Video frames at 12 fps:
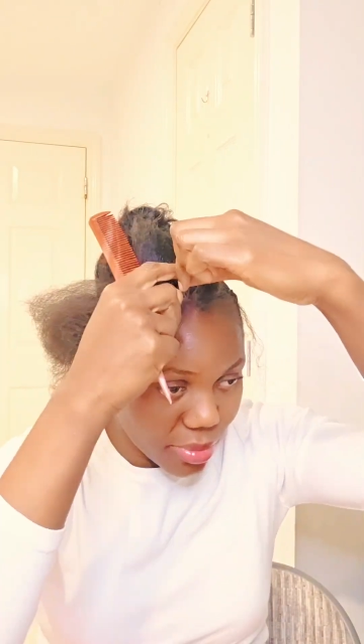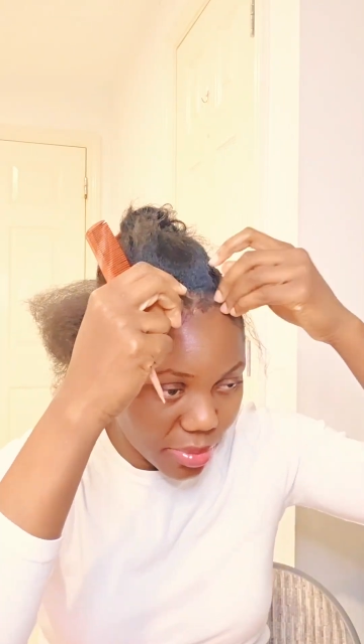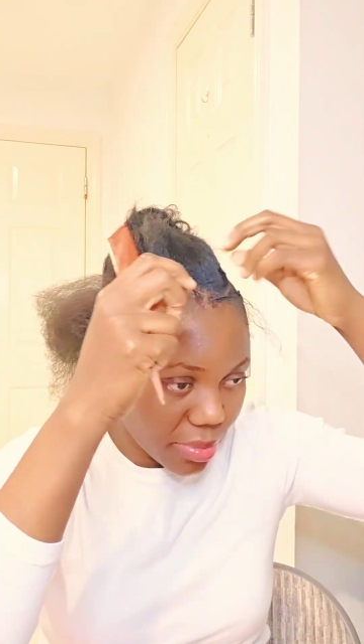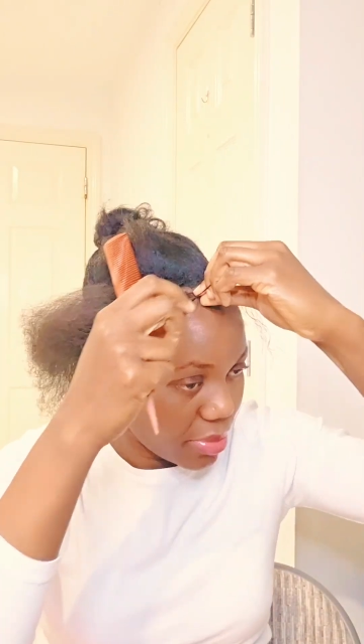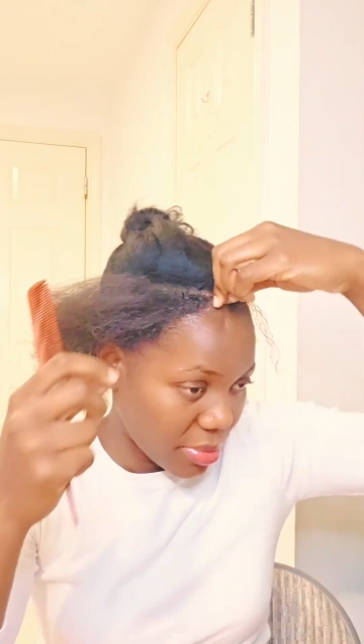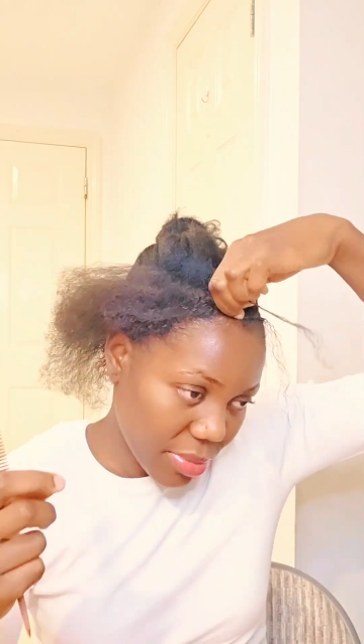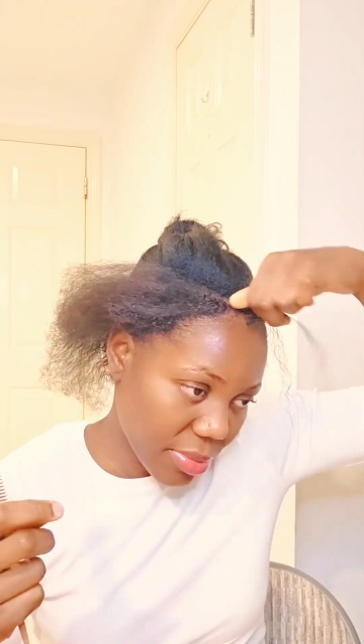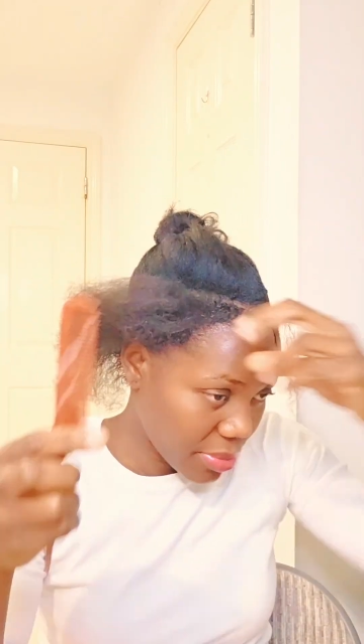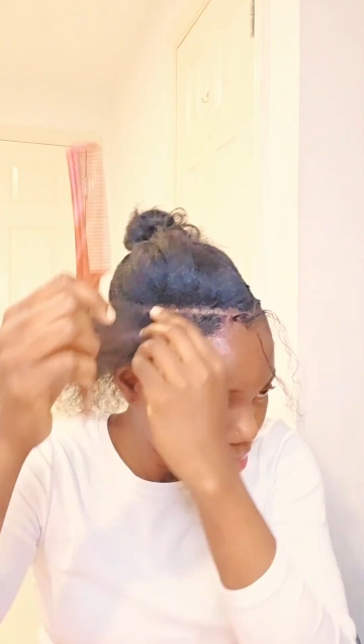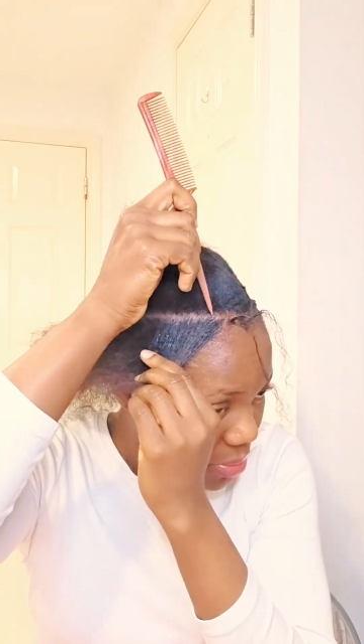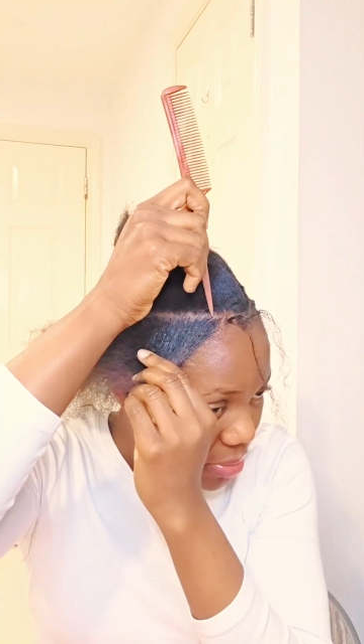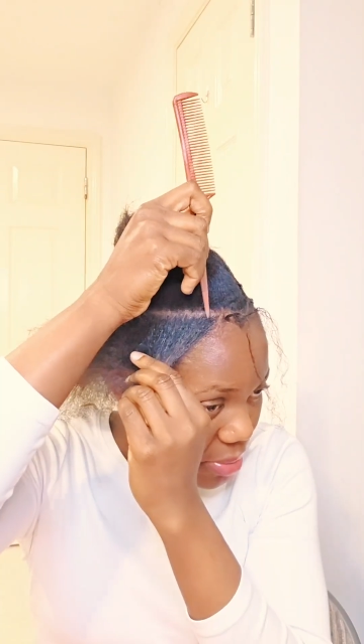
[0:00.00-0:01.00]
you could get
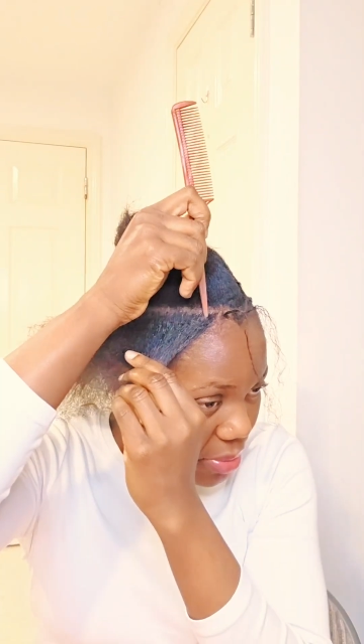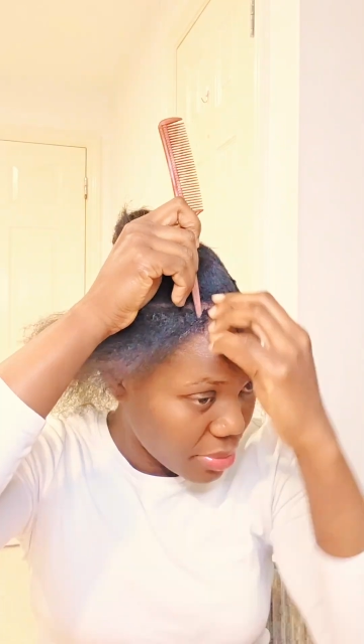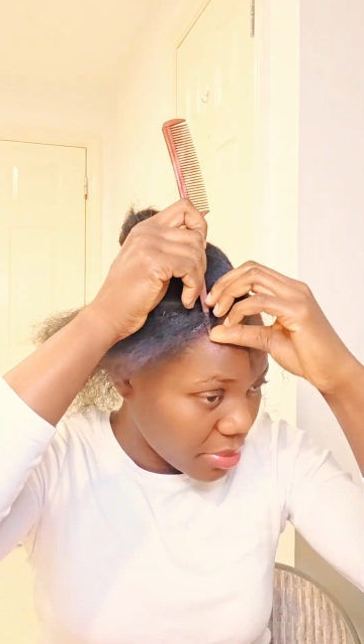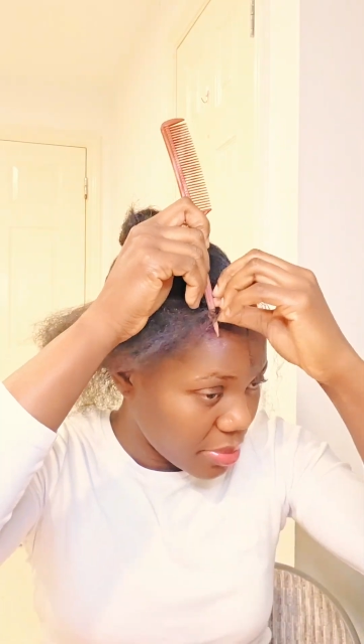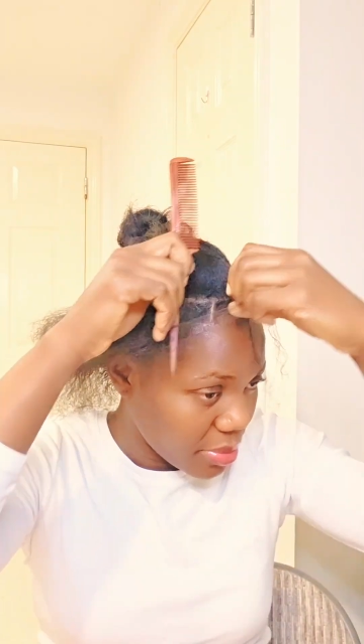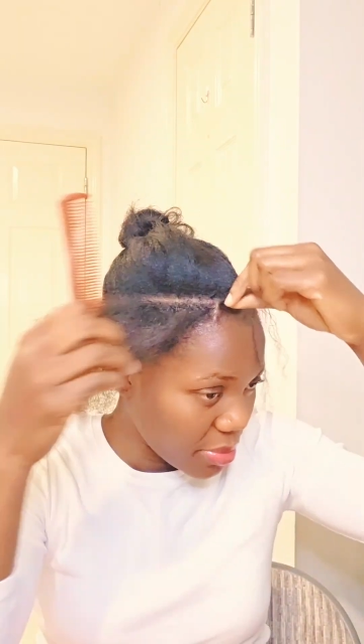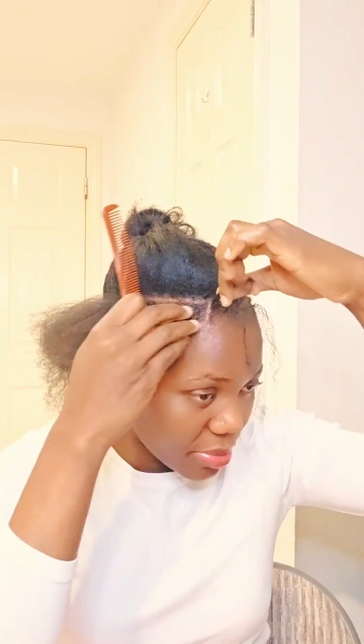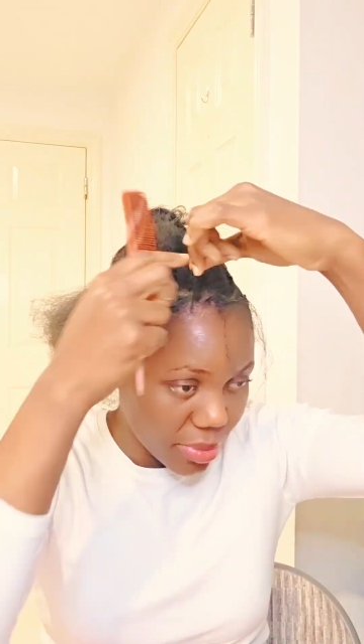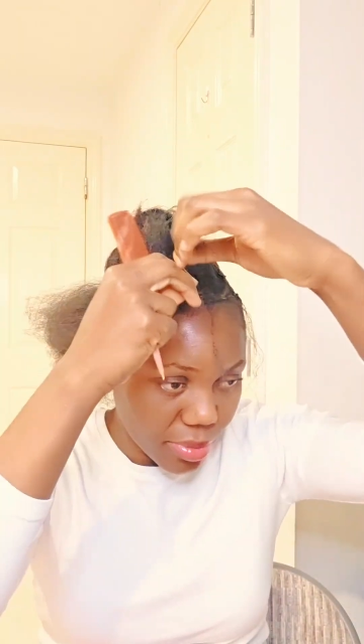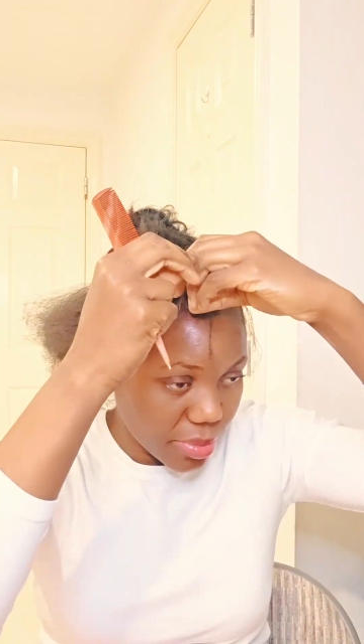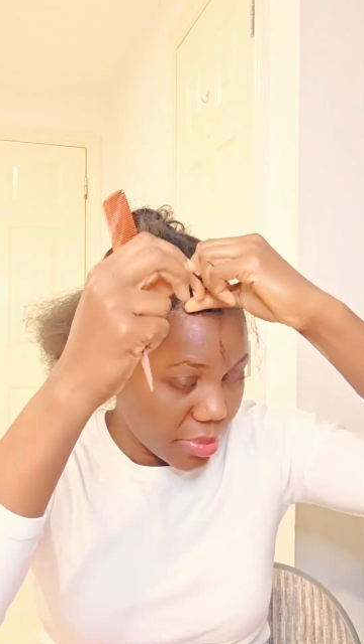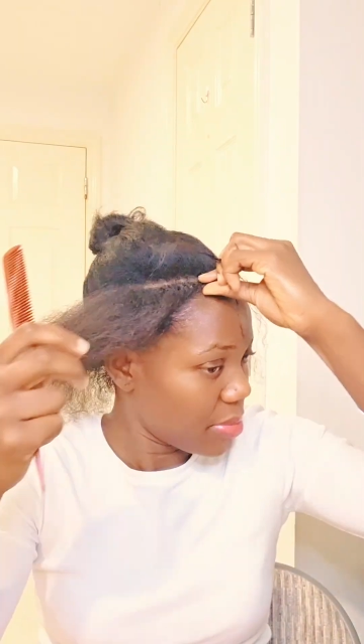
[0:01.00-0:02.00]
inspiration, you
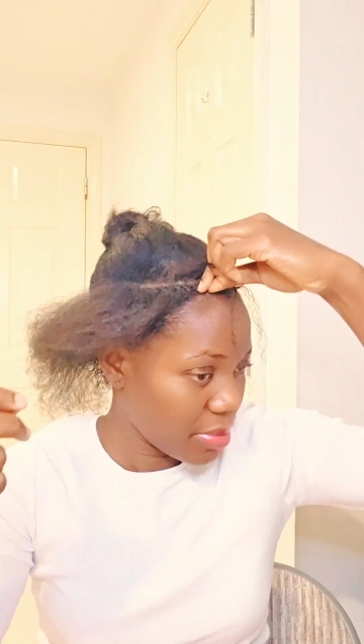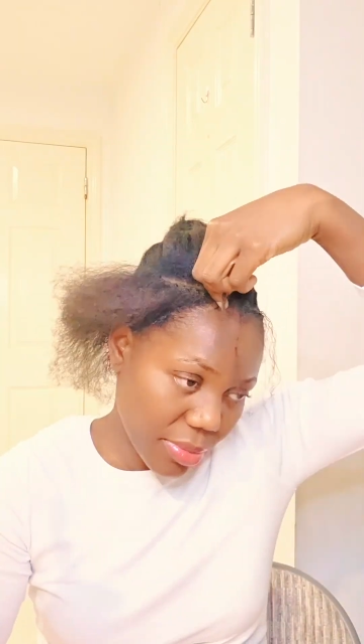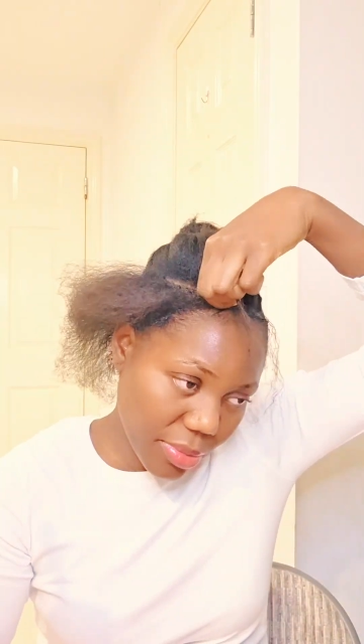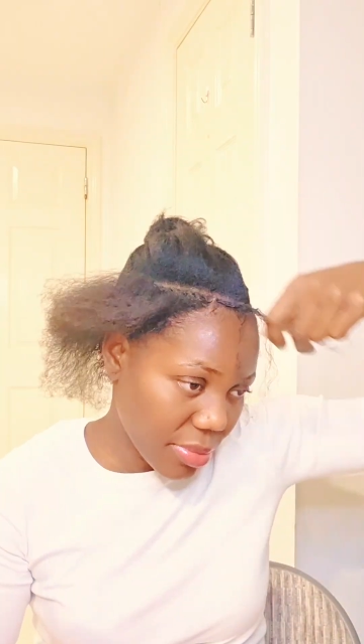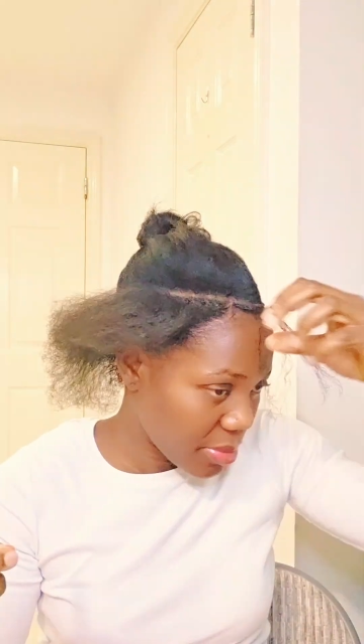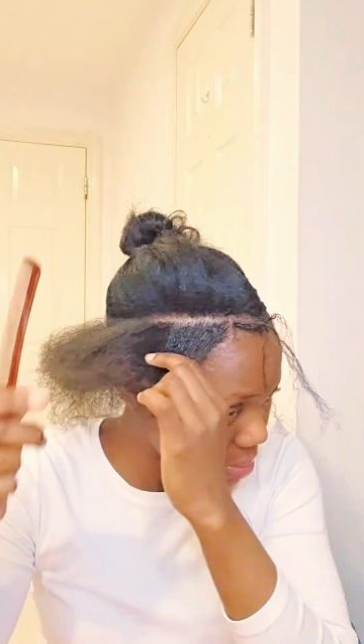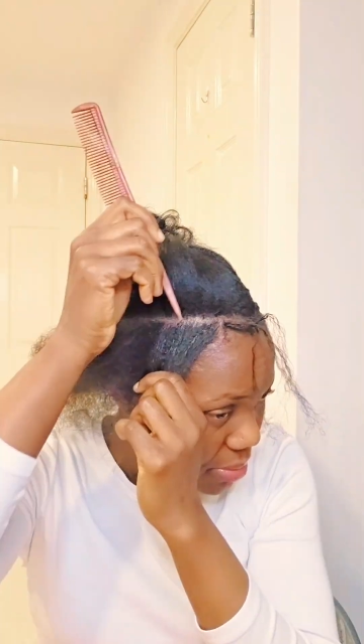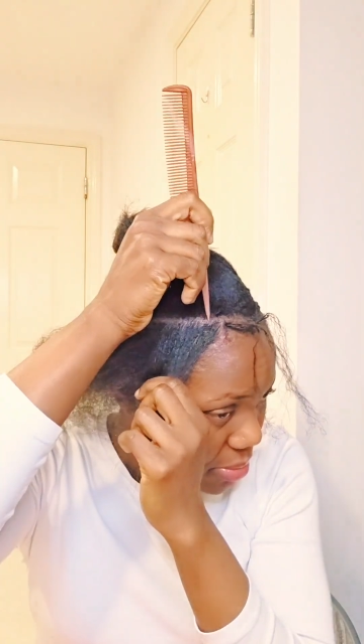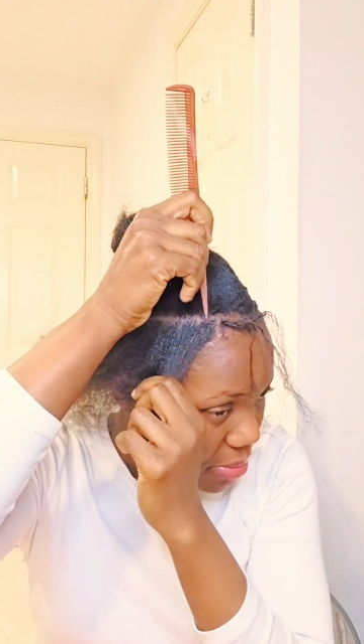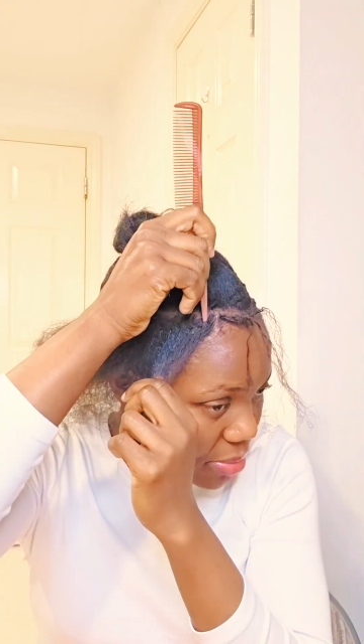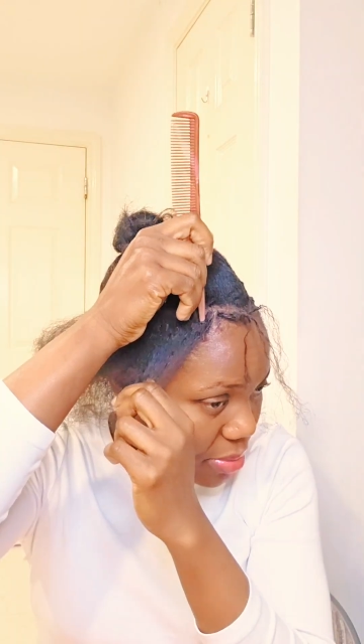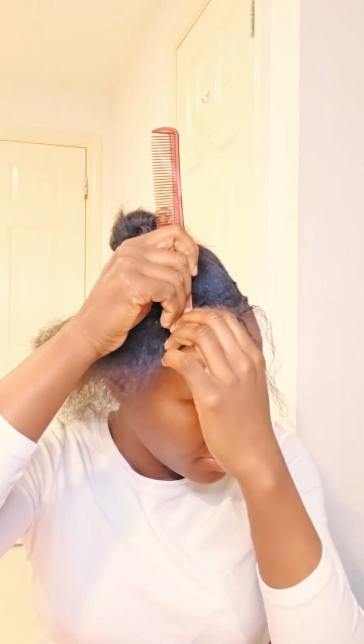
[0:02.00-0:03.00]
could get ideas
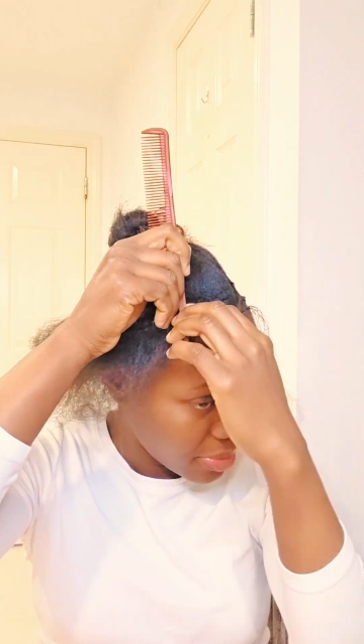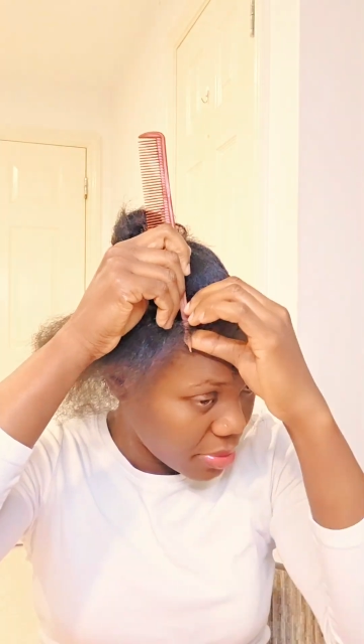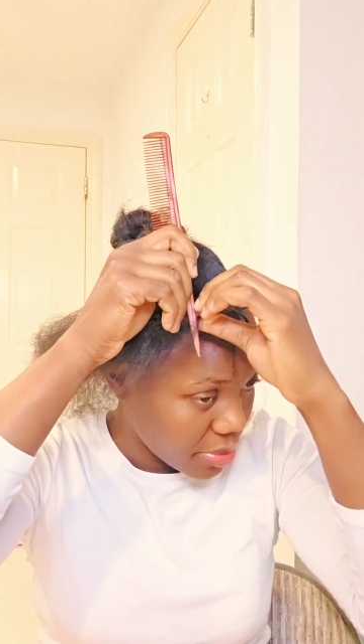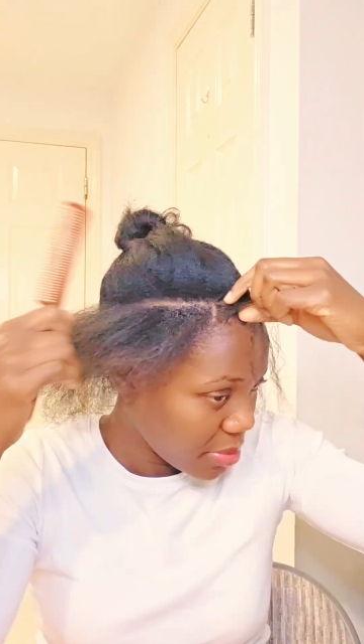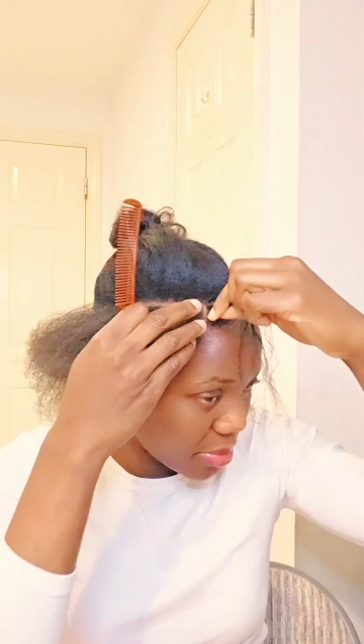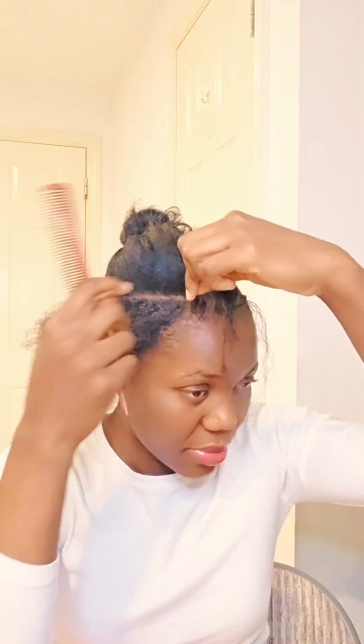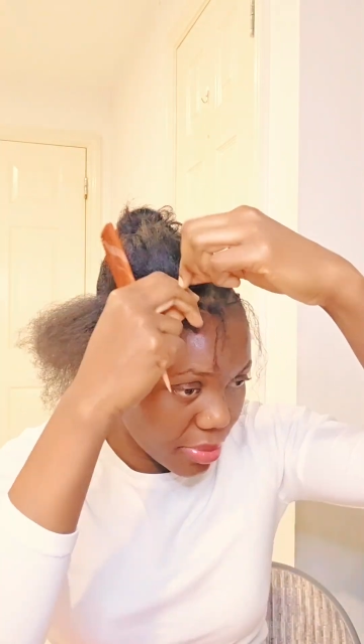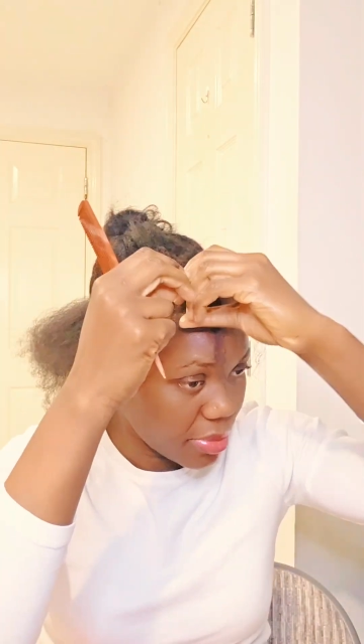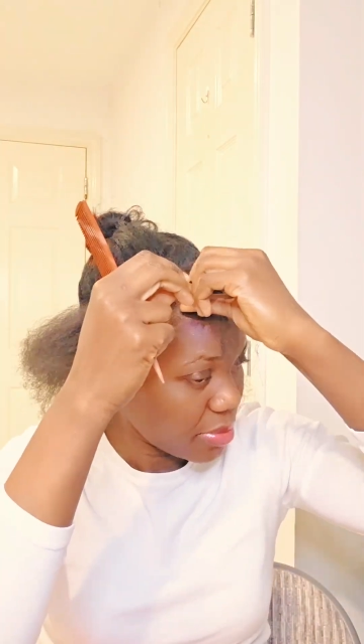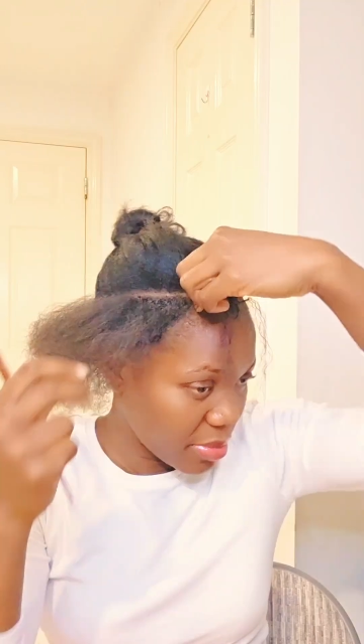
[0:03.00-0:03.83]
from